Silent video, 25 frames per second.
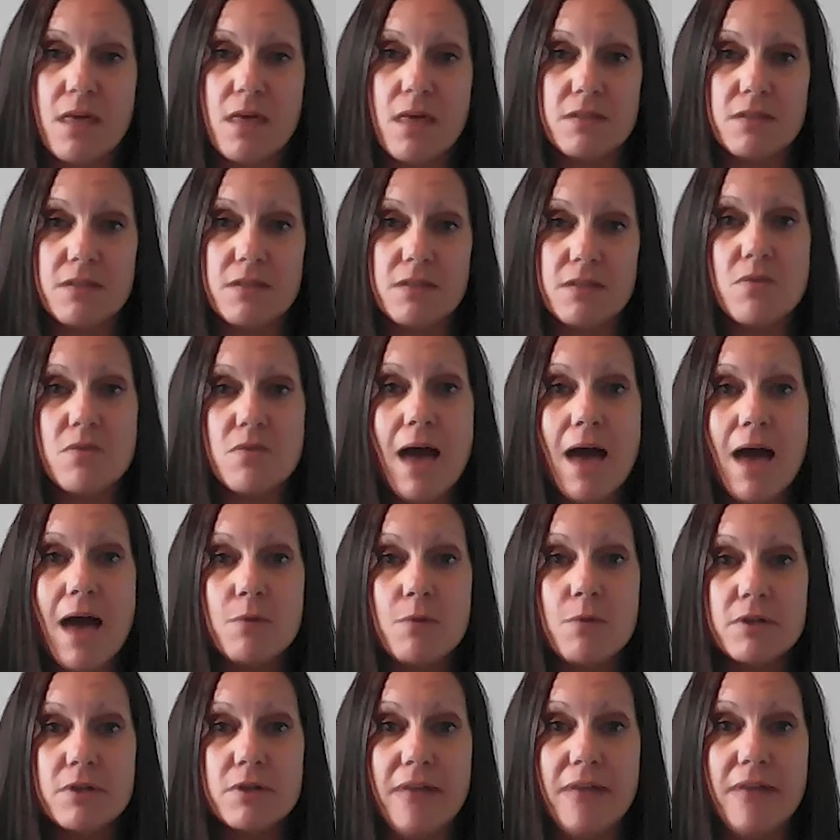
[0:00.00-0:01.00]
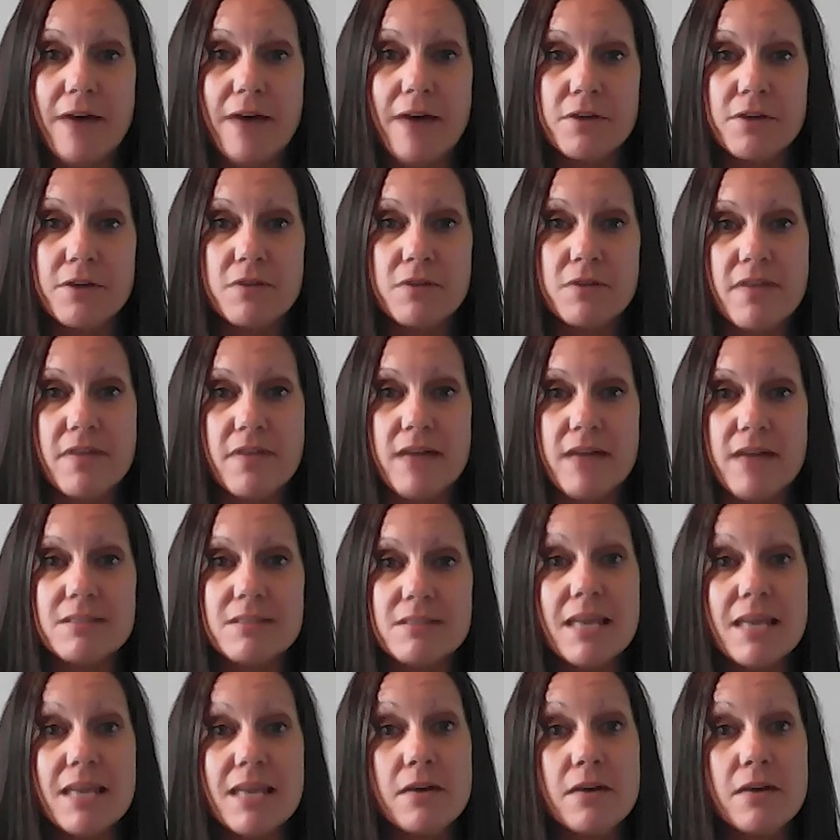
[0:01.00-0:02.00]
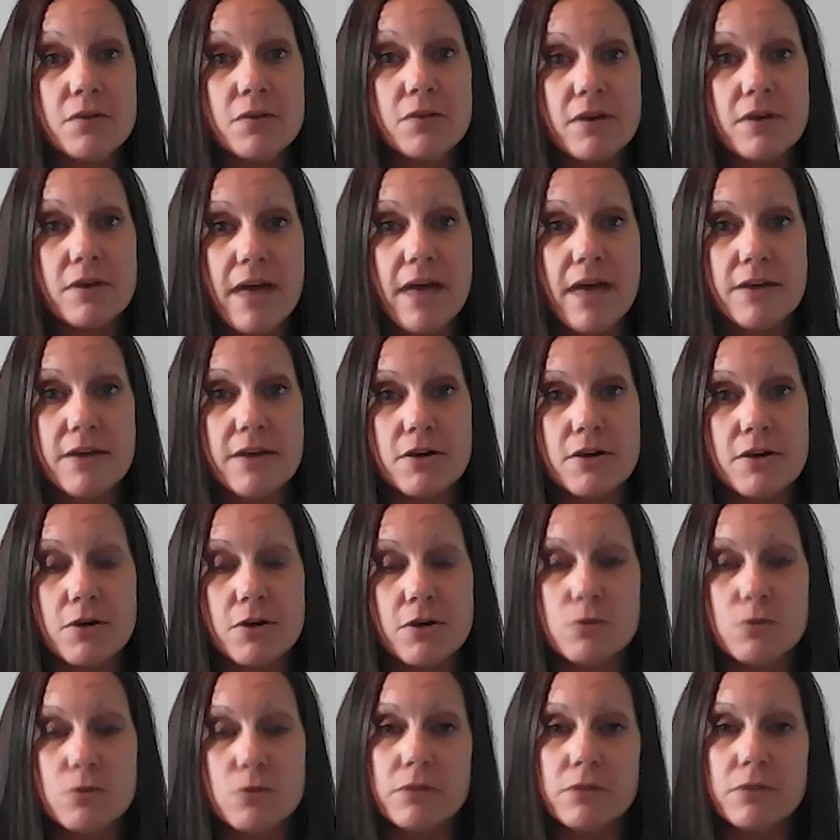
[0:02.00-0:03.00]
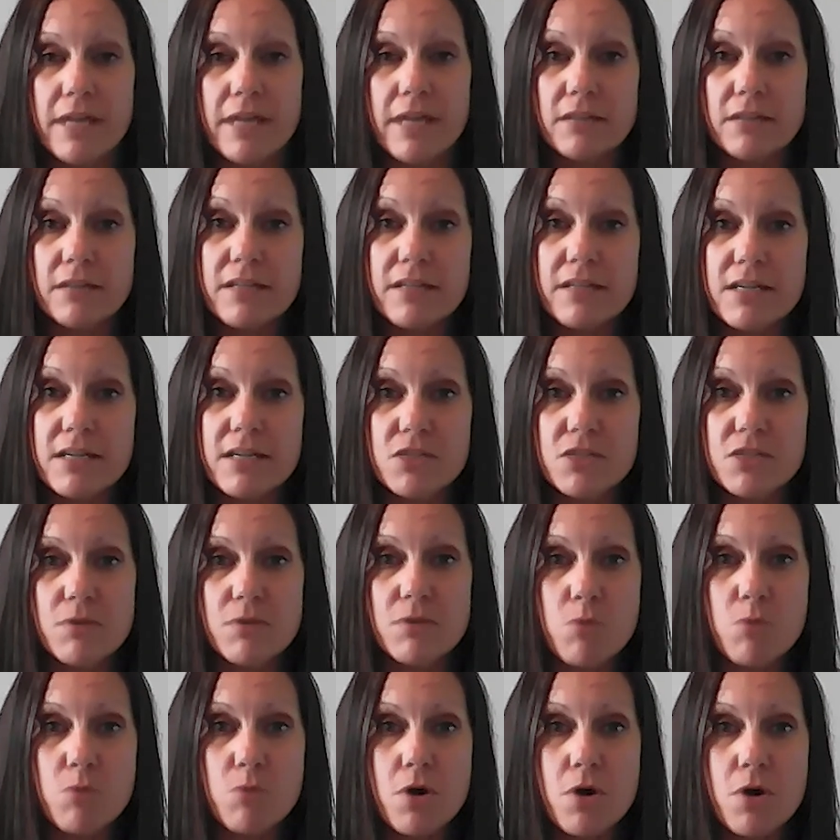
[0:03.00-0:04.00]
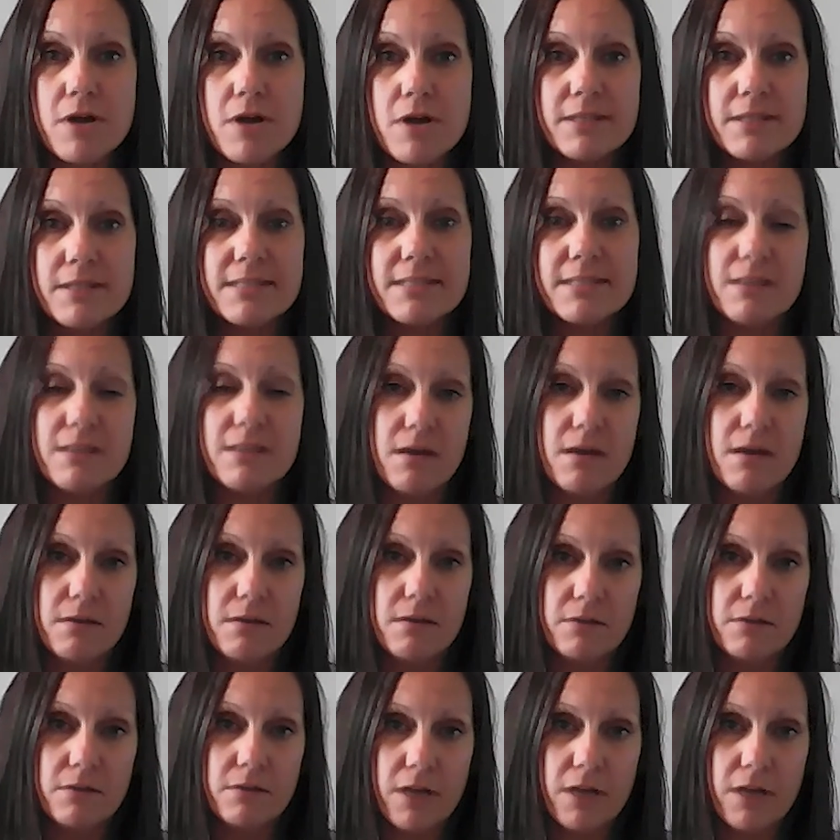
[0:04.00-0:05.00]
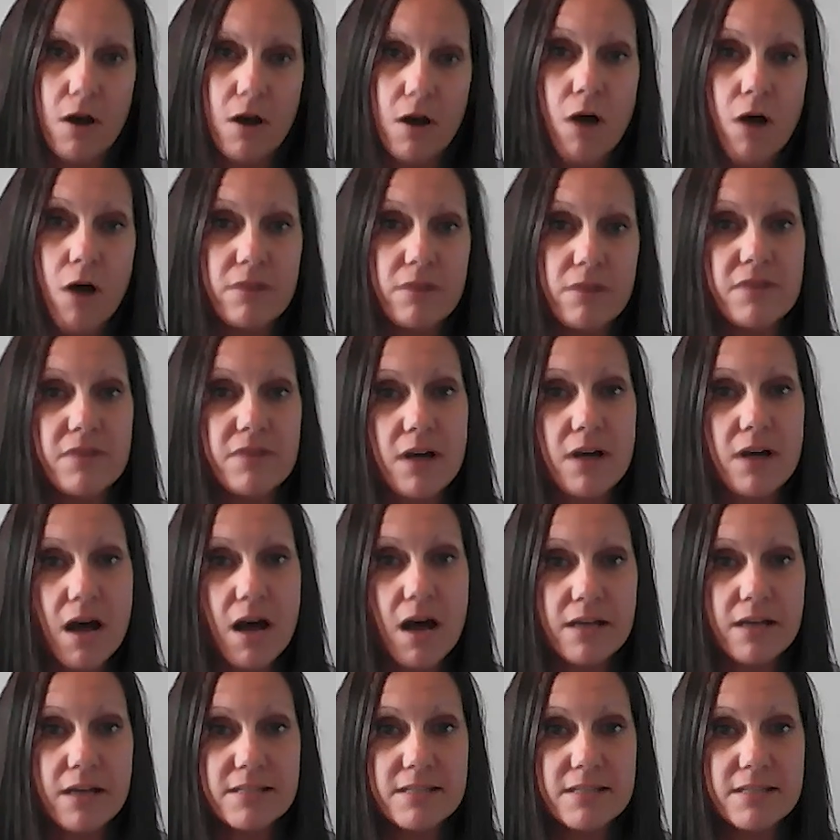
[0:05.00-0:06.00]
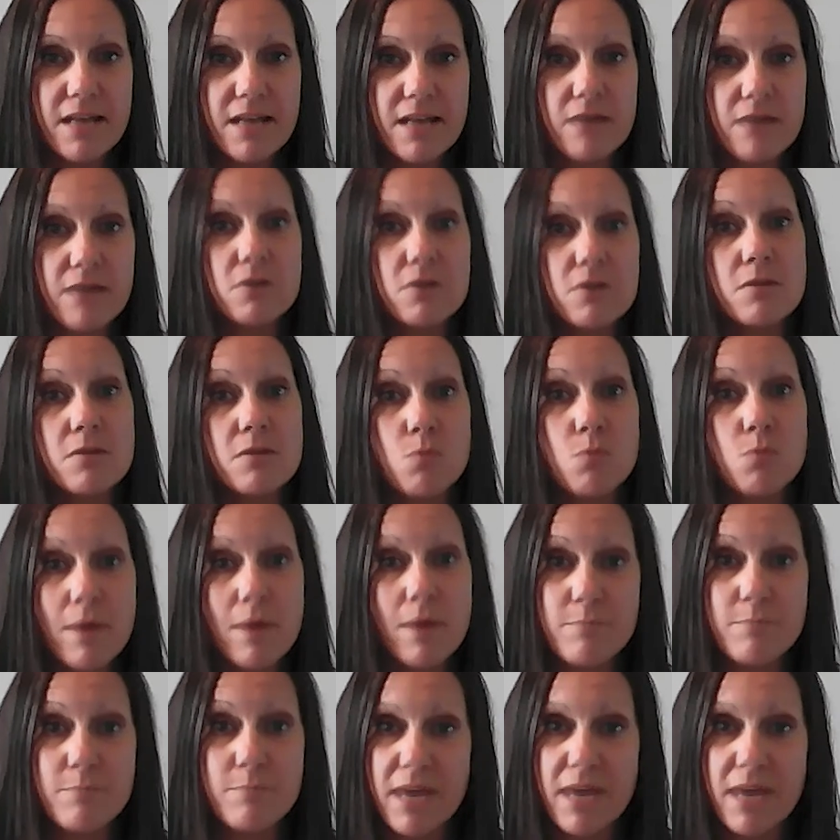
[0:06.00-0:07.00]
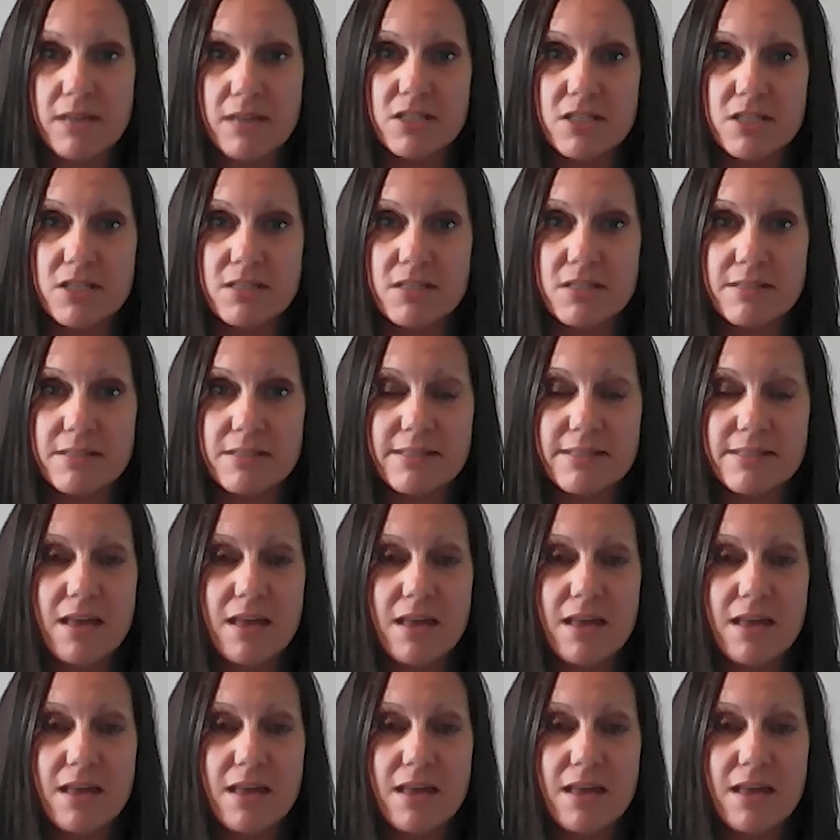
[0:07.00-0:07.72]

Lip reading: And so that would allow you to then take a look at your Google Analytics reports, look at all of the content or the web pages,